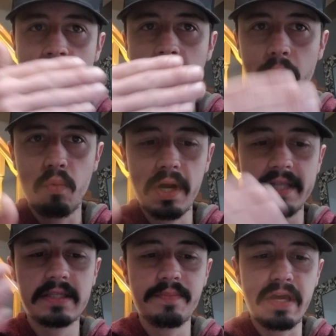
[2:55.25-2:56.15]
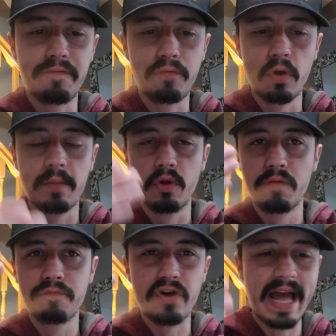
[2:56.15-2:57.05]
I want it to be
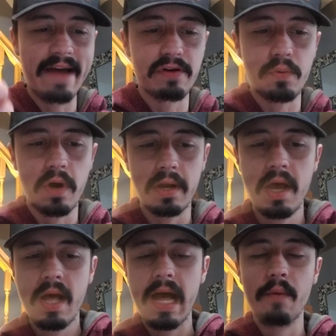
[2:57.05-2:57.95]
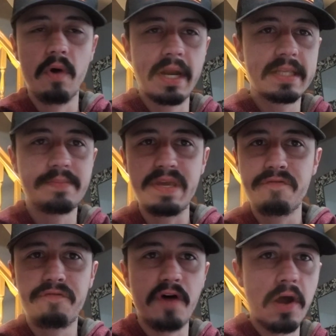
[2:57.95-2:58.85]
affordable for everyone. I want it to be
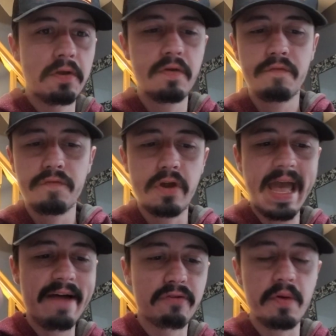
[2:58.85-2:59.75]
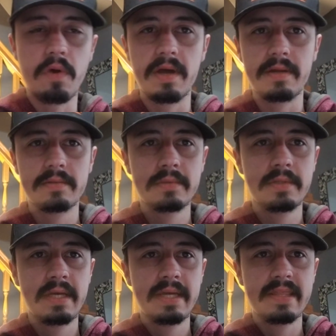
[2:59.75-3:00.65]
fun for everyone.
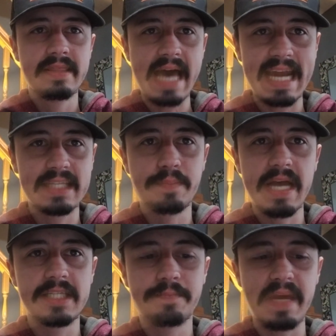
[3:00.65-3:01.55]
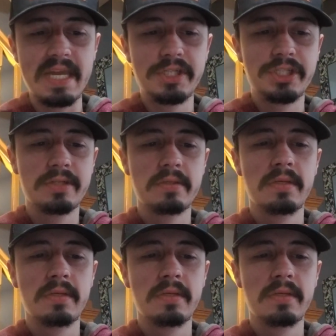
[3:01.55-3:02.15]
That is my speech.